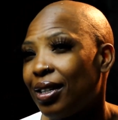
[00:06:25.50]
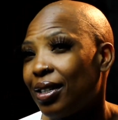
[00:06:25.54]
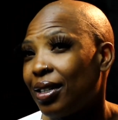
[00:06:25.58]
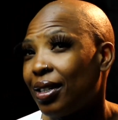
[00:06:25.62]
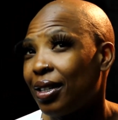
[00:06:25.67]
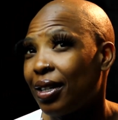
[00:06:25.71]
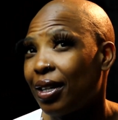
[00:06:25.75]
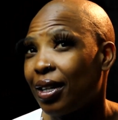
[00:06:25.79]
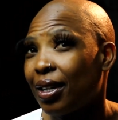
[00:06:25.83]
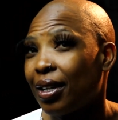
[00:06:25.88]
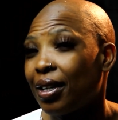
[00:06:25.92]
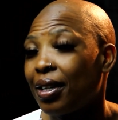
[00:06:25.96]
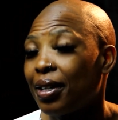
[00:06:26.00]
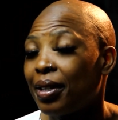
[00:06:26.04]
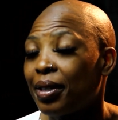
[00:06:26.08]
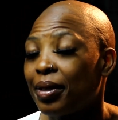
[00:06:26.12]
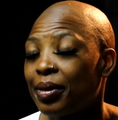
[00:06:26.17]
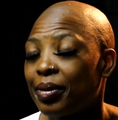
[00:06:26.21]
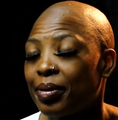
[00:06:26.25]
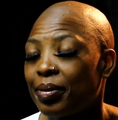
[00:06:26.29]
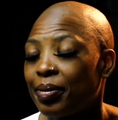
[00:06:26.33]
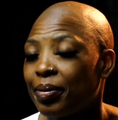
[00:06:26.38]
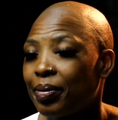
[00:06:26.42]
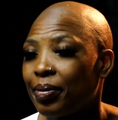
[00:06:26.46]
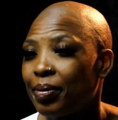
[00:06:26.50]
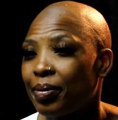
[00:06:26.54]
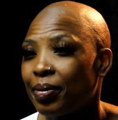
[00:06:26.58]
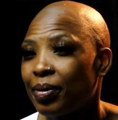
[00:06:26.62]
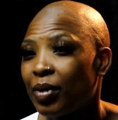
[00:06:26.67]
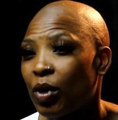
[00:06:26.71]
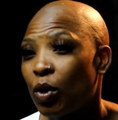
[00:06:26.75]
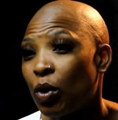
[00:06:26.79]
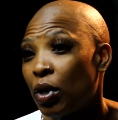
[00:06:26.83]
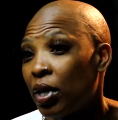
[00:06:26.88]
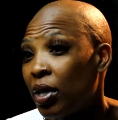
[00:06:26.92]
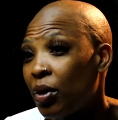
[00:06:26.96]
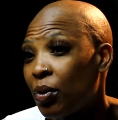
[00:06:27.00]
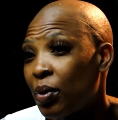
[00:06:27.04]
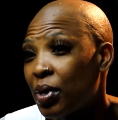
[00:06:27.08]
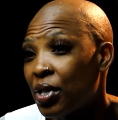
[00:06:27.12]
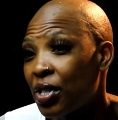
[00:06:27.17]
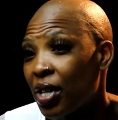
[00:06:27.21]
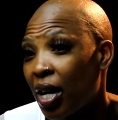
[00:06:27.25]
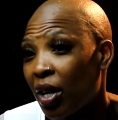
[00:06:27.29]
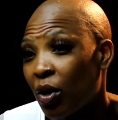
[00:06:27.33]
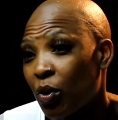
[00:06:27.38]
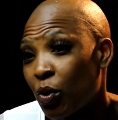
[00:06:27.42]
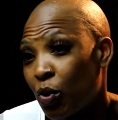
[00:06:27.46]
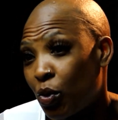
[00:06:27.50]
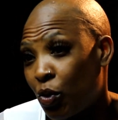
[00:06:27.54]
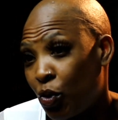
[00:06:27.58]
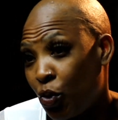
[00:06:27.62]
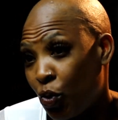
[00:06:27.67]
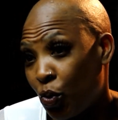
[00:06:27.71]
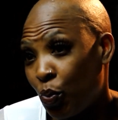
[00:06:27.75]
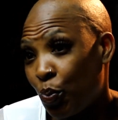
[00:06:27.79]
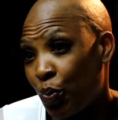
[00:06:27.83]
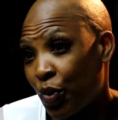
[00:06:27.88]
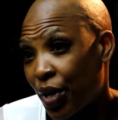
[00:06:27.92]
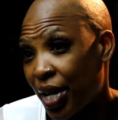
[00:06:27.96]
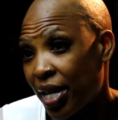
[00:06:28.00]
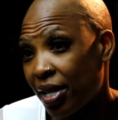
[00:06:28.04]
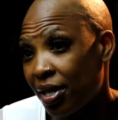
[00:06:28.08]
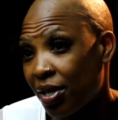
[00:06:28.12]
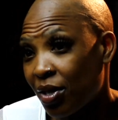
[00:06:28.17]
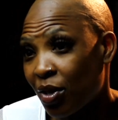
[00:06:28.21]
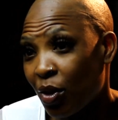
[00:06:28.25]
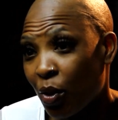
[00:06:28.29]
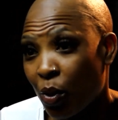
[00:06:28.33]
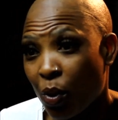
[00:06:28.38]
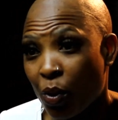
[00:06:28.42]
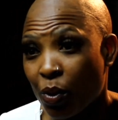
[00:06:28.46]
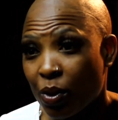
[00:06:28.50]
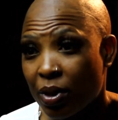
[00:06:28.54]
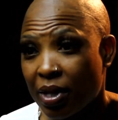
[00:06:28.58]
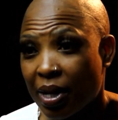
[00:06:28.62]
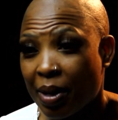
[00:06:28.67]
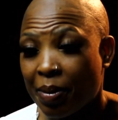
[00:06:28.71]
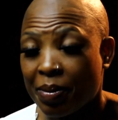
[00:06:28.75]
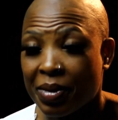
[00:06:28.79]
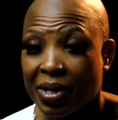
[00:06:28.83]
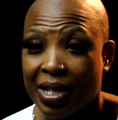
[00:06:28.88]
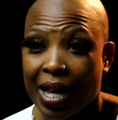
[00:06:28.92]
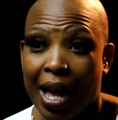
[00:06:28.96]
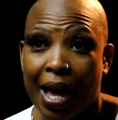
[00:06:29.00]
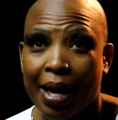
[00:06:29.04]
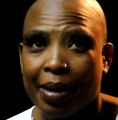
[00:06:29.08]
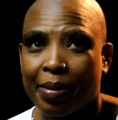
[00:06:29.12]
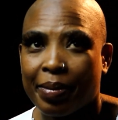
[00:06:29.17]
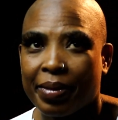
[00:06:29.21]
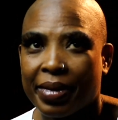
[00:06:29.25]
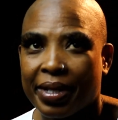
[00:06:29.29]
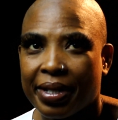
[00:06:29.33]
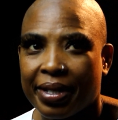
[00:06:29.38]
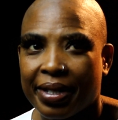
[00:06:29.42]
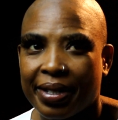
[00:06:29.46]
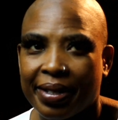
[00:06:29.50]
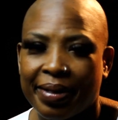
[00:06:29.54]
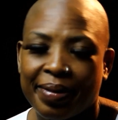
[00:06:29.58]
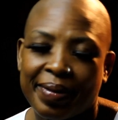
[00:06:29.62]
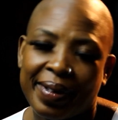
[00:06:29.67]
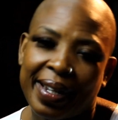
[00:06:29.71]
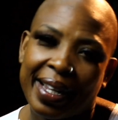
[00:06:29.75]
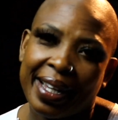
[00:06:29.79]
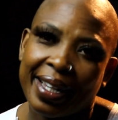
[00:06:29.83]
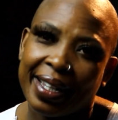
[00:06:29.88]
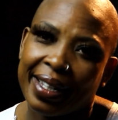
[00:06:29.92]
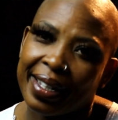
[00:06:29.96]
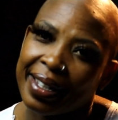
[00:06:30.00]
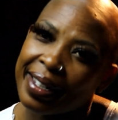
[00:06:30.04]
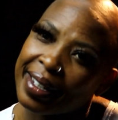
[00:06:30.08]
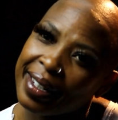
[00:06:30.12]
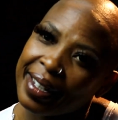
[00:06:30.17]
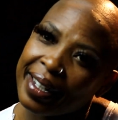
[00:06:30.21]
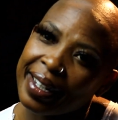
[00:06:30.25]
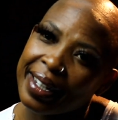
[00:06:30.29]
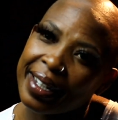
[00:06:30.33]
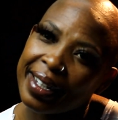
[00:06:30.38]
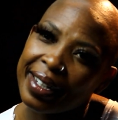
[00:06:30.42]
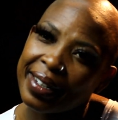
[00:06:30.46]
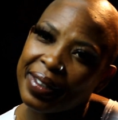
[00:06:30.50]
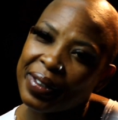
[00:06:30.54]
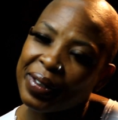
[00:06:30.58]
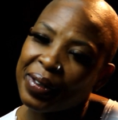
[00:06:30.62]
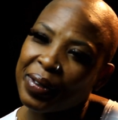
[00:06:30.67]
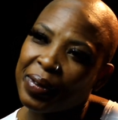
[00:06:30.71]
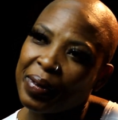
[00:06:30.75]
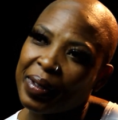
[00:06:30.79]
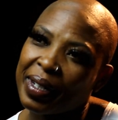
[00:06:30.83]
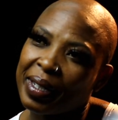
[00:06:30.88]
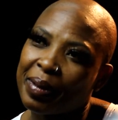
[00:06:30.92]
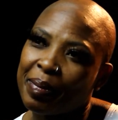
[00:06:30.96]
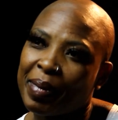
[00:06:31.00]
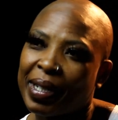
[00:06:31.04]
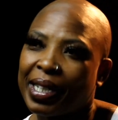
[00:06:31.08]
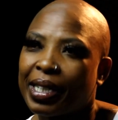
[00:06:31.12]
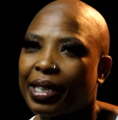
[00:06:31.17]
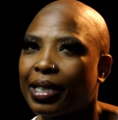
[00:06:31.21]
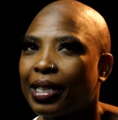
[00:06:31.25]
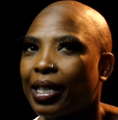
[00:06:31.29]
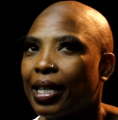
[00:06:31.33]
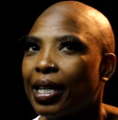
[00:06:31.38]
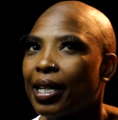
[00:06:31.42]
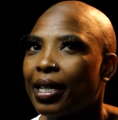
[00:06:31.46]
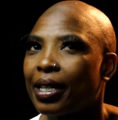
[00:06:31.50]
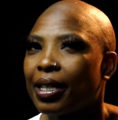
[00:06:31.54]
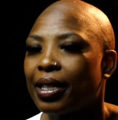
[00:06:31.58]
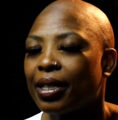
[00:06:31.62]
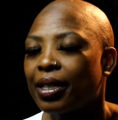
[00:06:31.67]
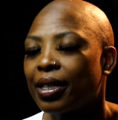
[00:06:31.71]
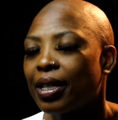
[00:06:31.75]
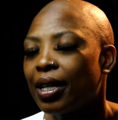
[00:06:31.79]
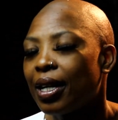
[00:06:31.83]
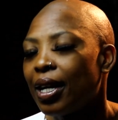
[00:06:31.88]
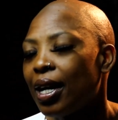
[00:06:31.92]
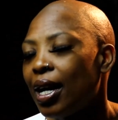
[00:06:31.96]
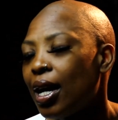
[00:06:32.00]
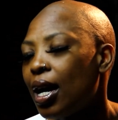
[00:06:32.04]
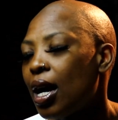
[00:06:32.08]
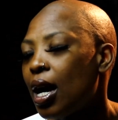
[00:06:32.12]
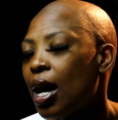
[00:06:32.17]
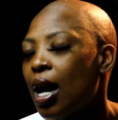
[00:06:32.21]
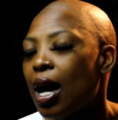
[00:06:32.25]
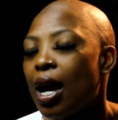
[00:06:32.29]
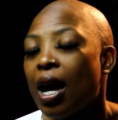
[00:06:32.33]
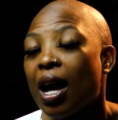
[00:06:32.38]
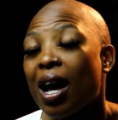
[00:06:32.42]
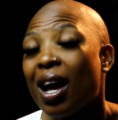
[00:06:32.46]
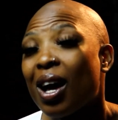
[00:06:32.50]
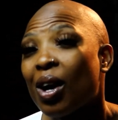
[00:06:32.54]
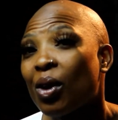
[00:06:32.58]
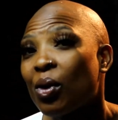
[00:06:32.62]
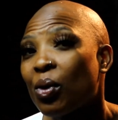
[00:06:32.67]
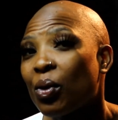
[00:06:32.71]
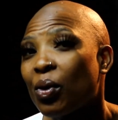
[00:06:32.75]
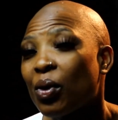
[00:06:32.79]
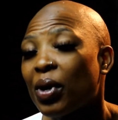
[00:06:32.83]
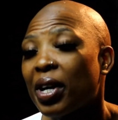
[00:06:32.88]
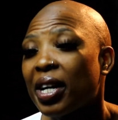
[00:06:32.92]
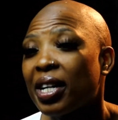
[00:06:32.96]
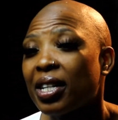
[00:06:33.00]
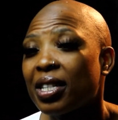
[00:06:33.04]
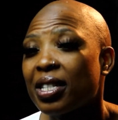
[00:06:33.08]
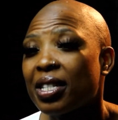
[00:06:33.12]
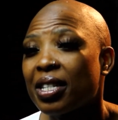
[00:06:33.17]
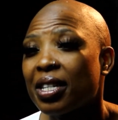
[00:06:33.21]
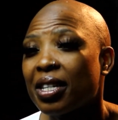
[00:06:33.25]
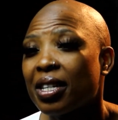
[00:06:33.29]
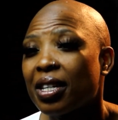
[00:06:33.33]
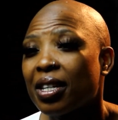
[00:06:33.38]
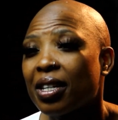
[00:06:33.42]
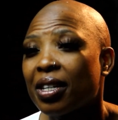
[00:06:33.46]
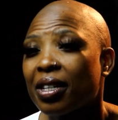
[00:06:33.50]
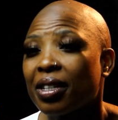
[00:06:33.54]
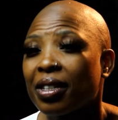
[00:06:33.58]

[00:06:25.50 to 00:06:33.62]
Yeah. Only wish I could do braids though sometimes. Like, yeah, you know what, but hey, I will go hectic.